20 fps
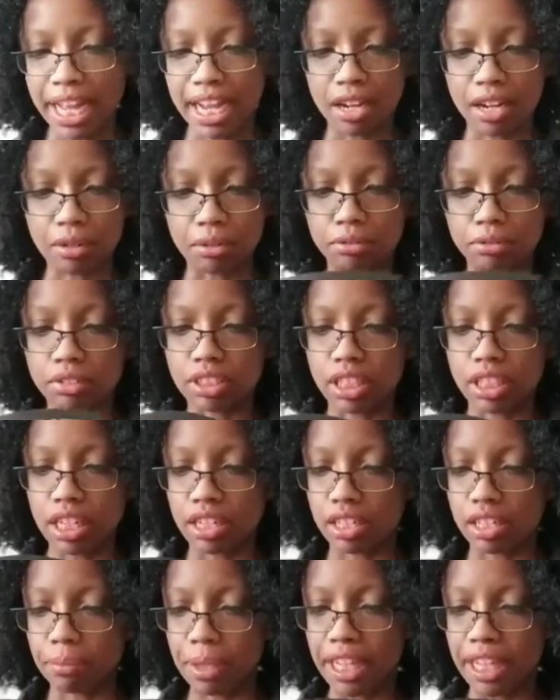Pound
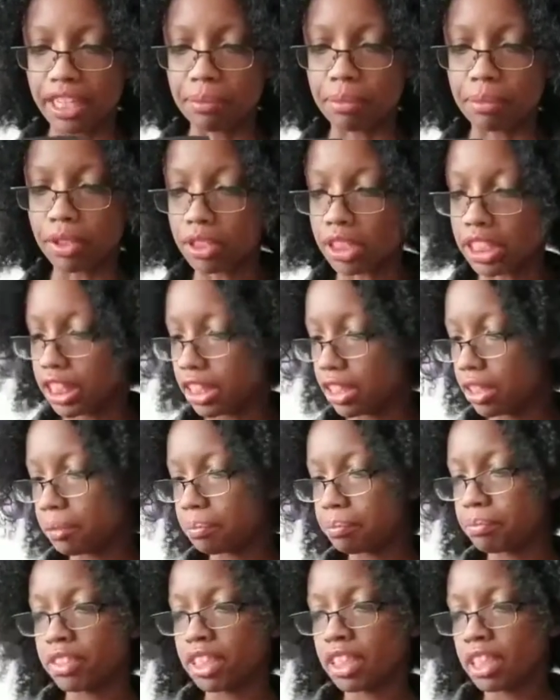handbook here.
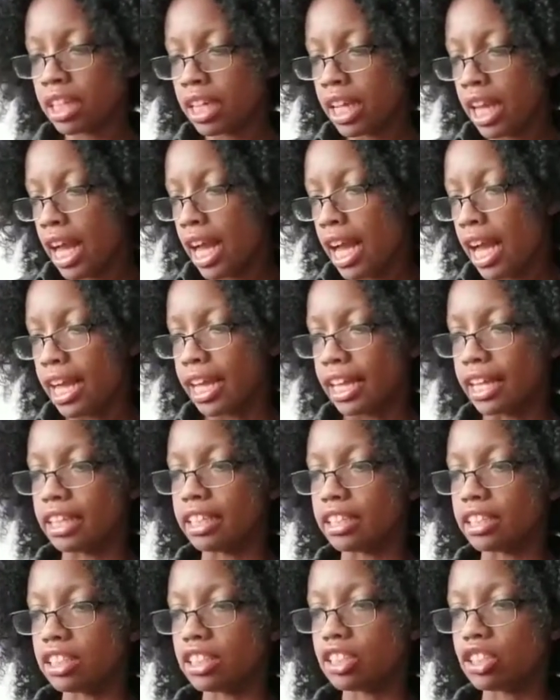
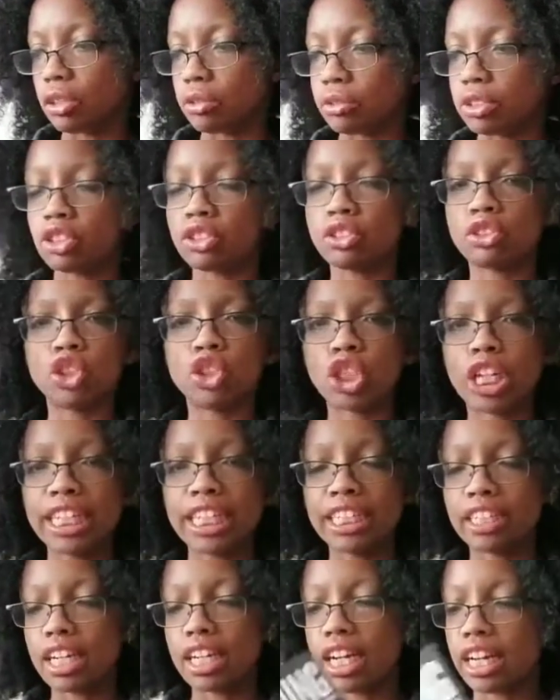And so this is a
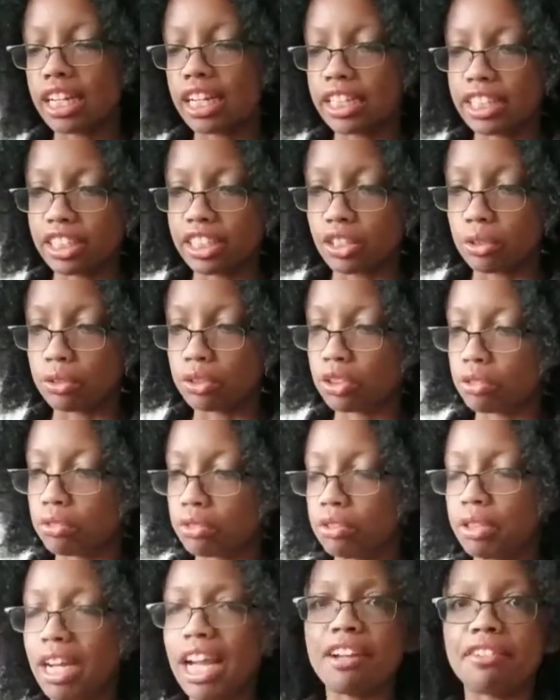training guide. It goes
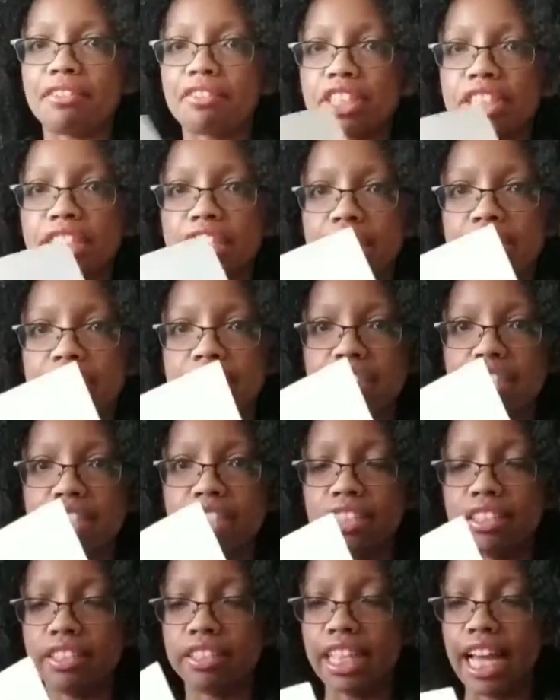through everything
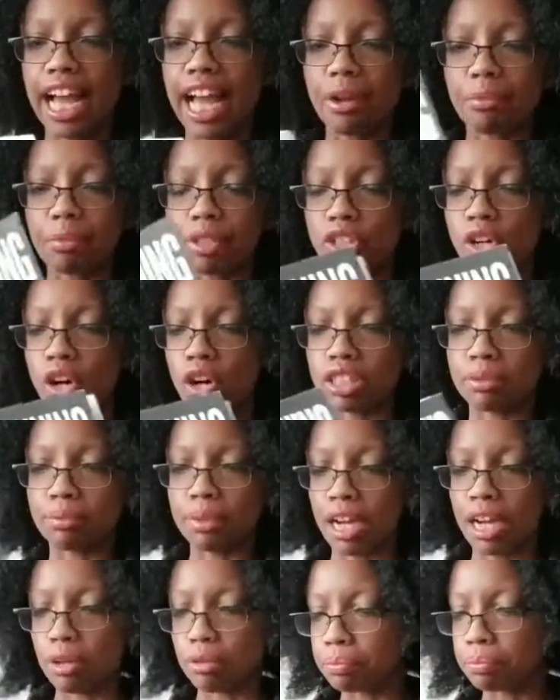that we talked
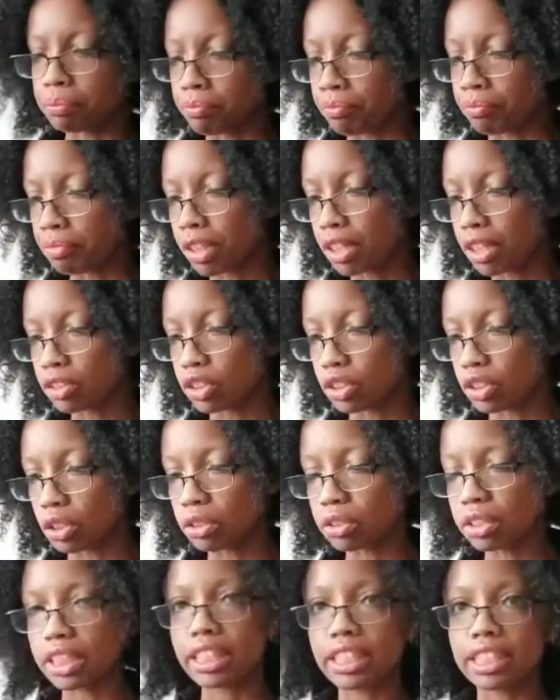about
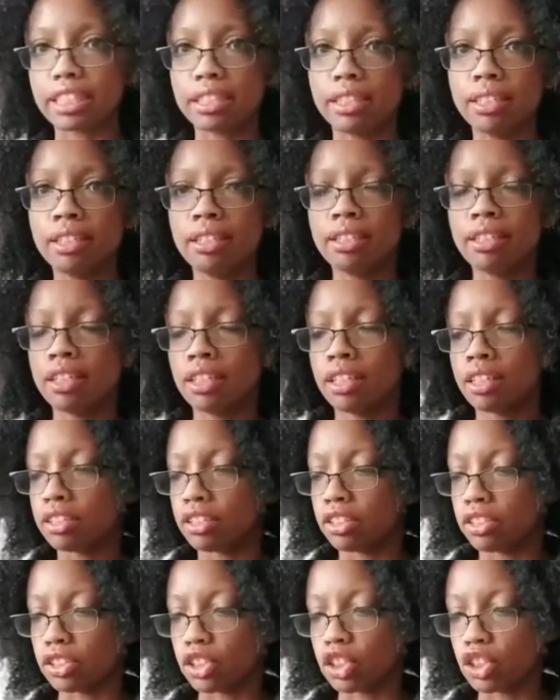during
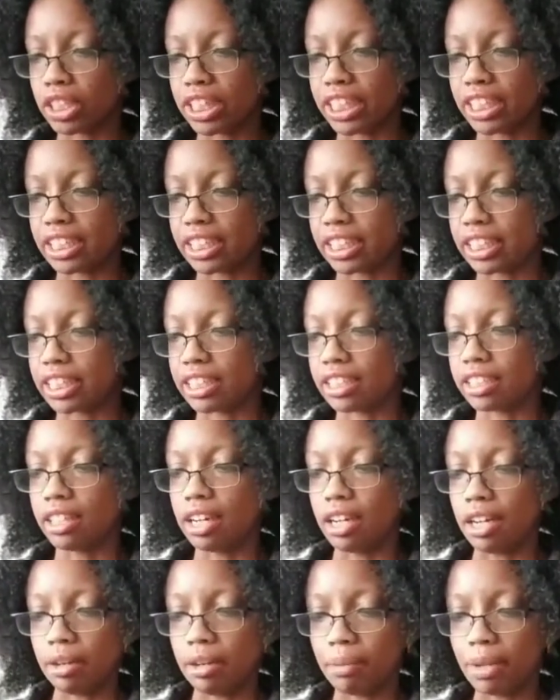the training,
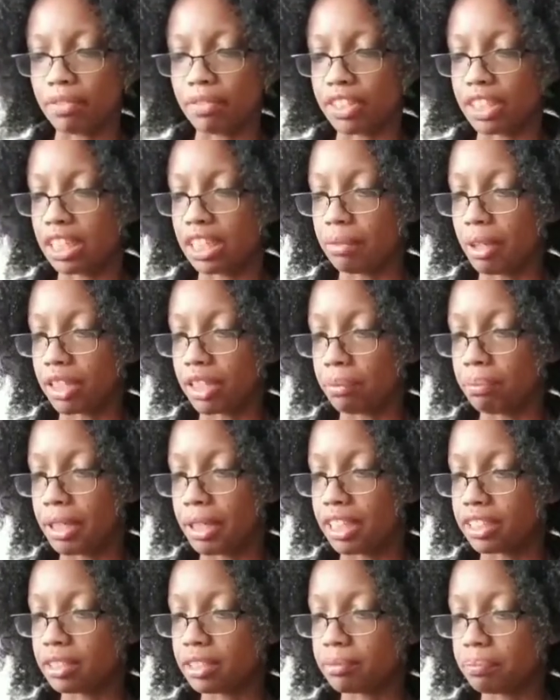everything about
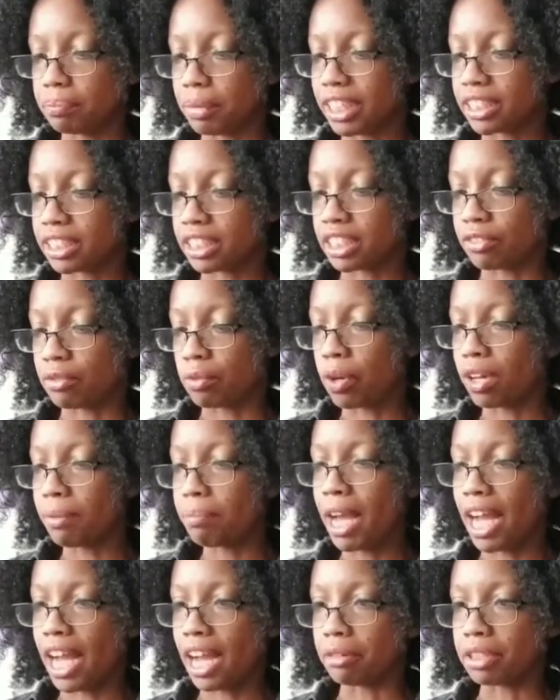the basics of
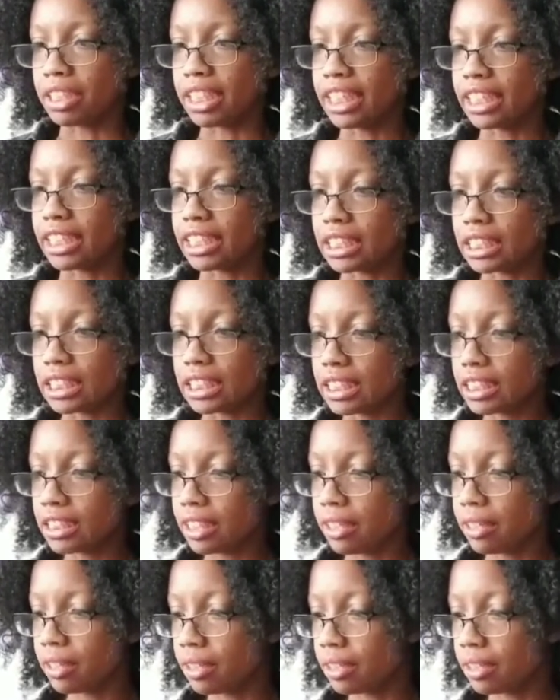what Pound is,